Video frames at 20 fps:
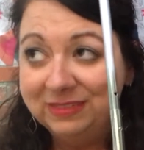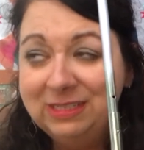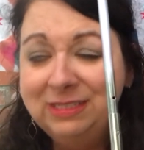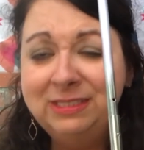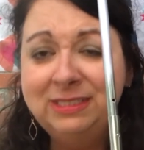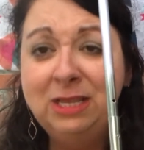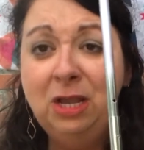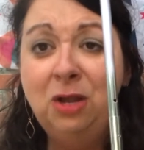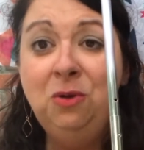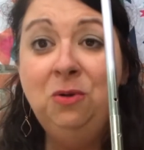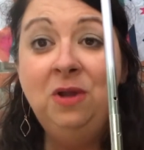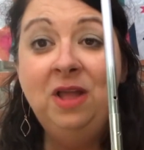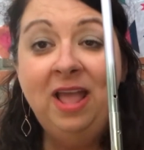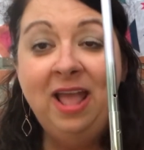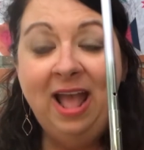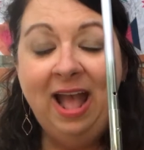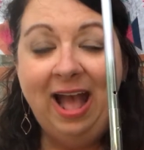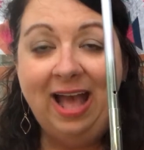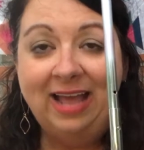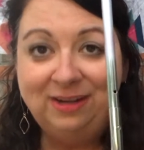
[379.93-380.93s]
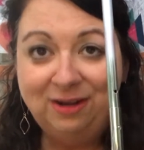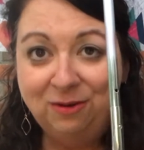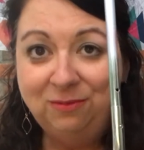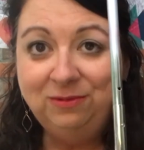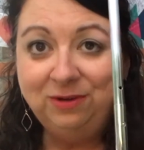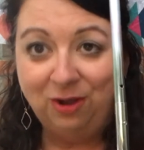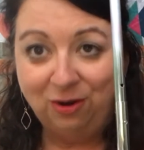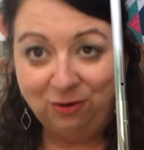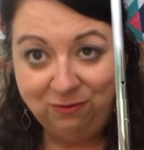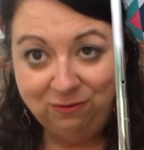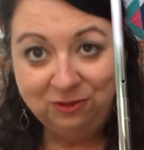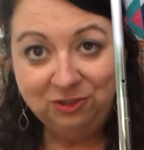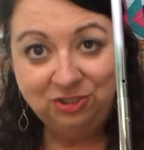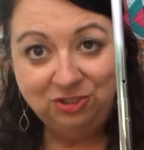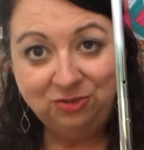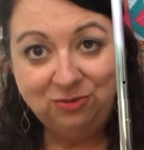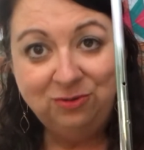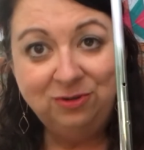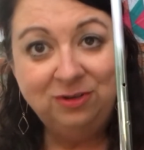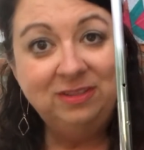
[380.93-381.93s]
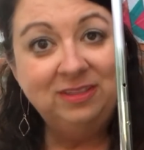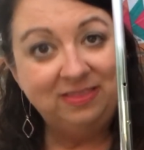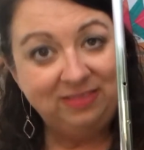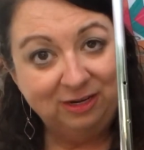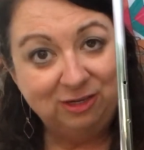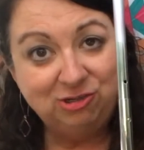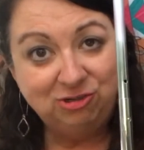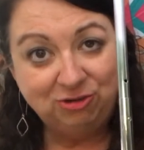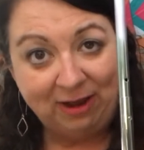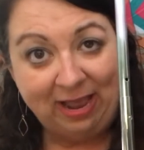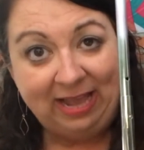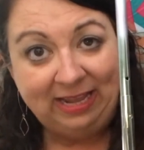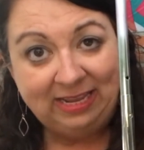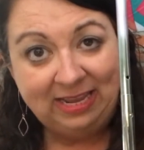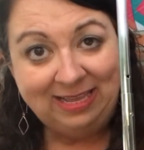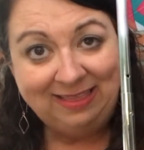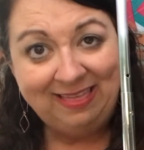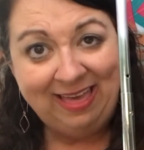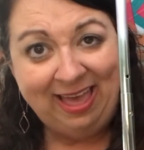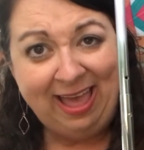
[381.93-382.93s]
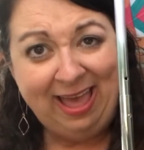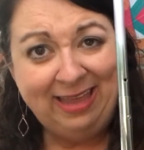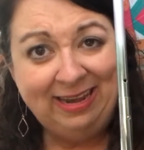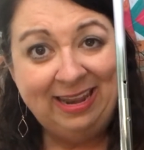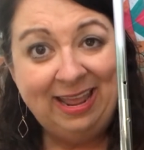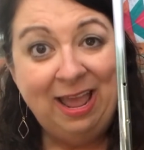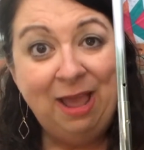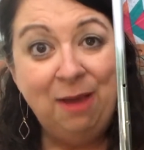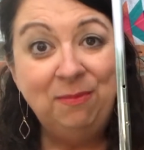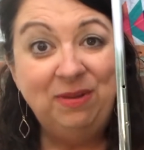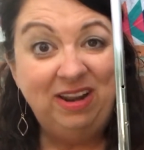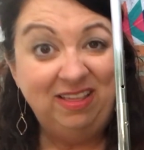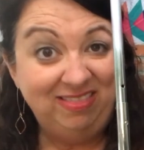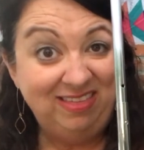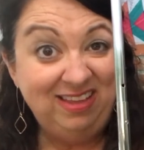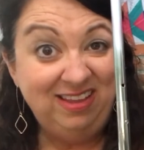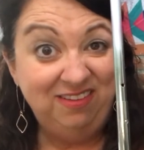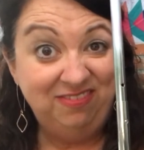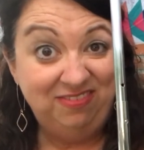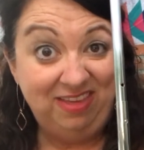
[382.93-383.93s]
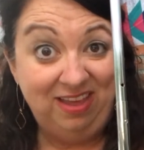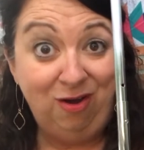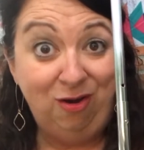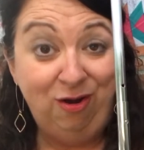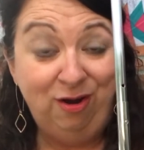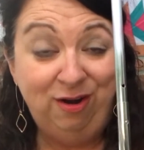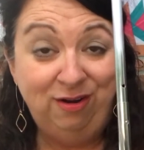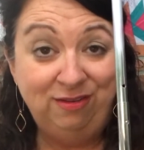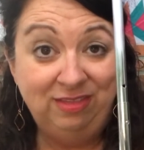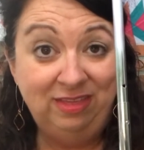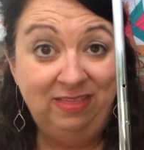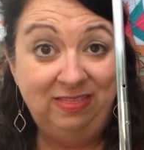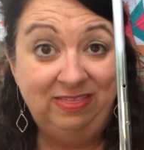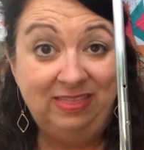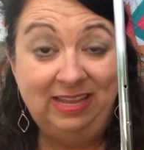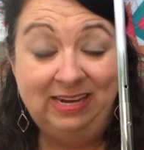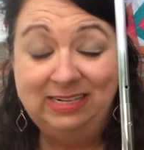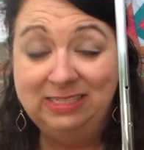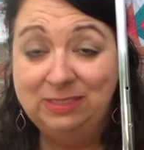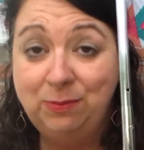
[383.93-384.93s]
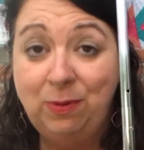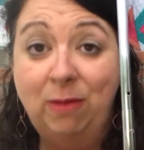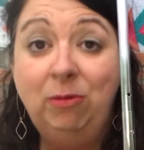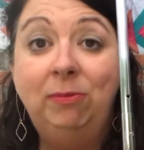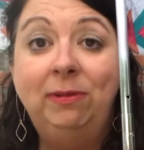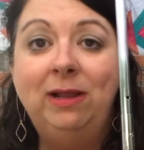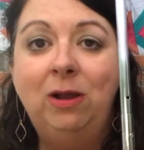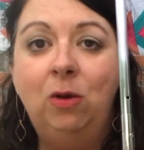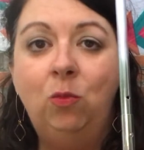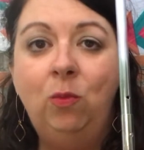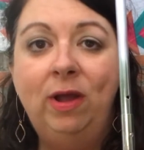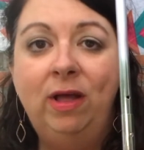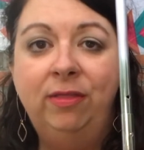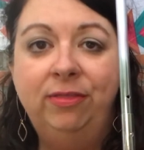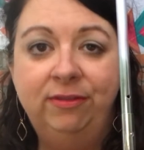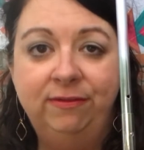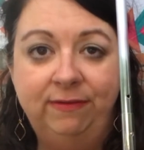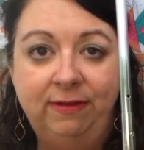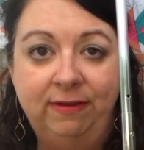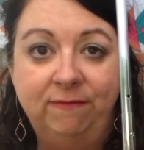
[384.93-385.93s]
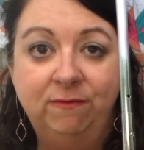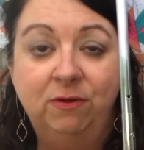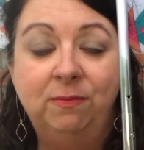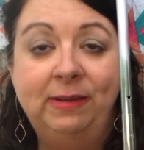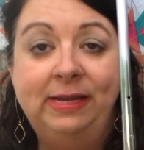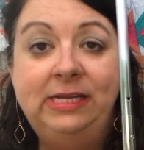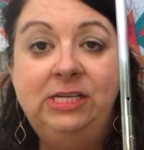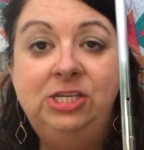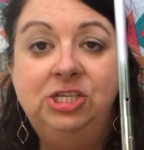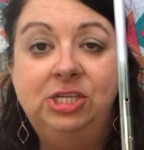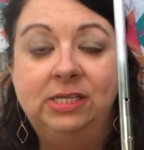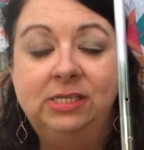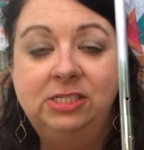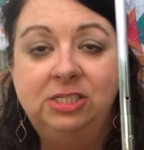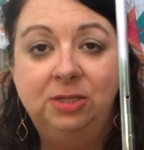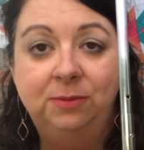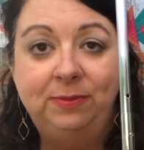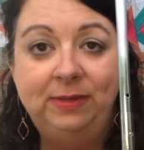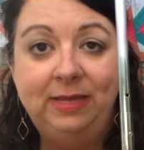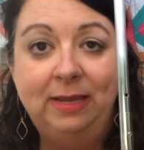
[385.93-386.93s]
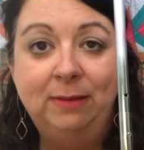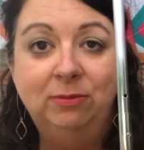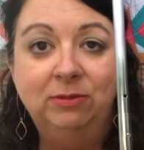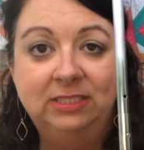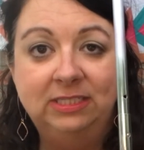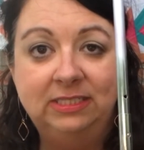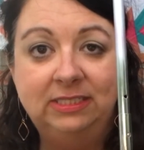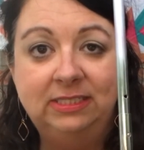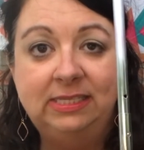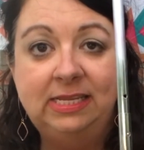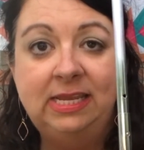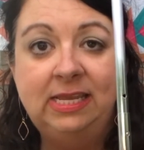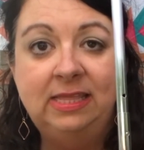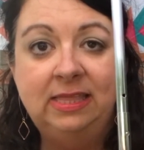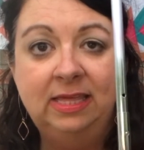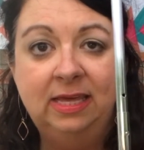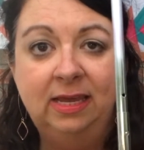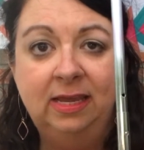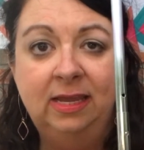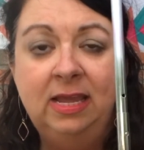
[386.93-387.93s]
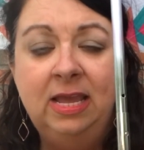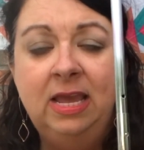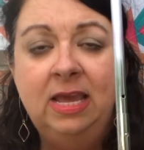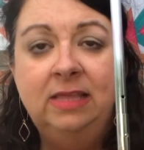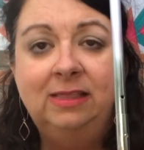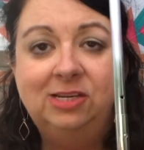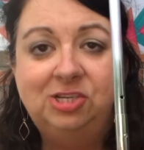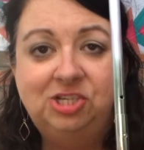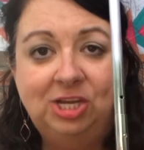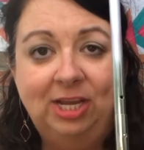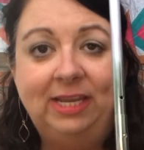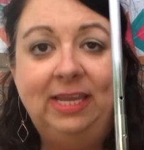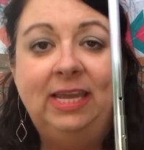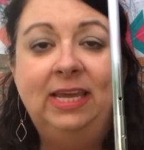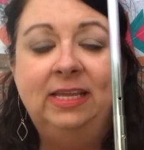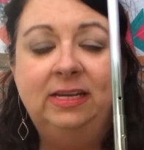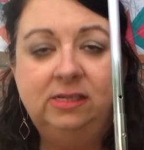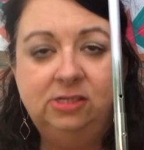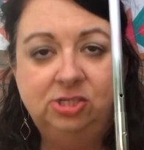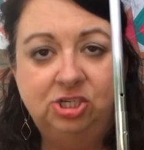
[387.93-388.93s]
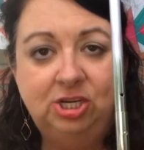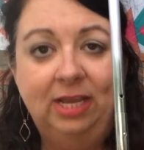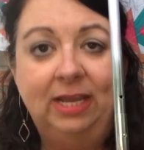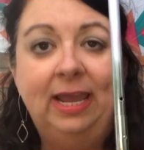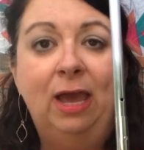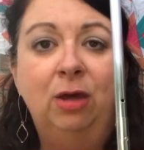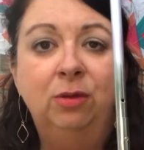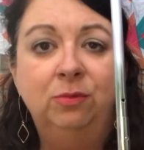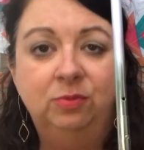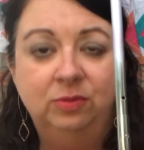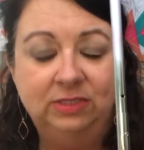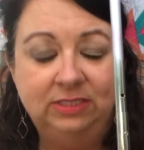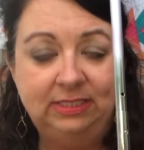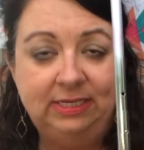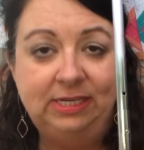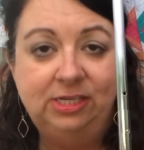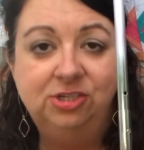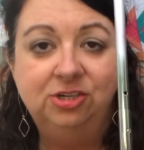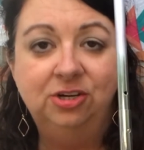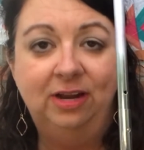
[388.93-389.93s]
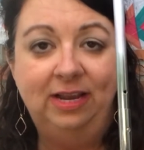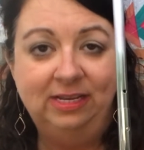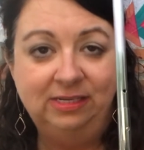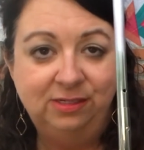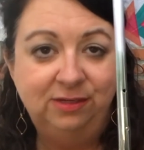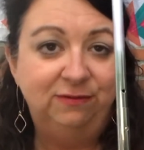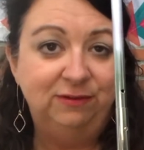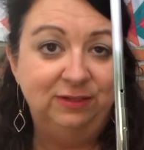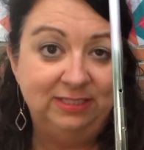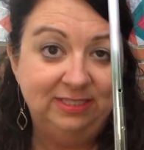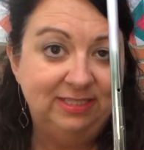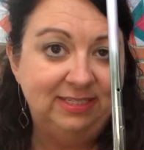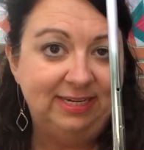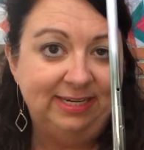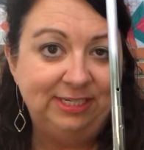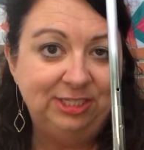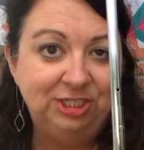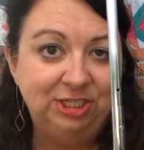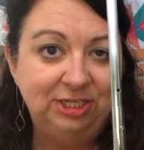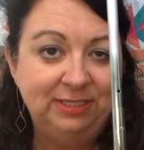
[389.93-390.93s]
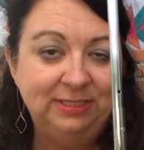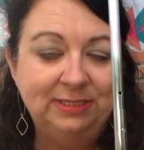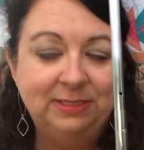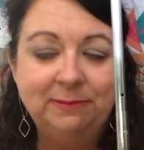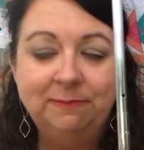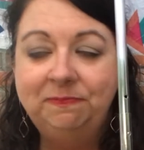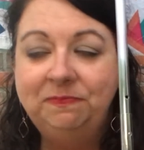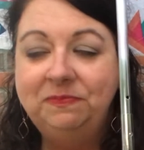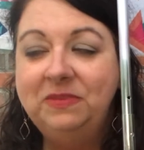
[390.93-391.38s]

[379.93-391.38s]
So I don't know for sure that they're tracking that, but I think if they are, that it's probably a wealth of information to be able to see the check-in and check-out procedure at different stations.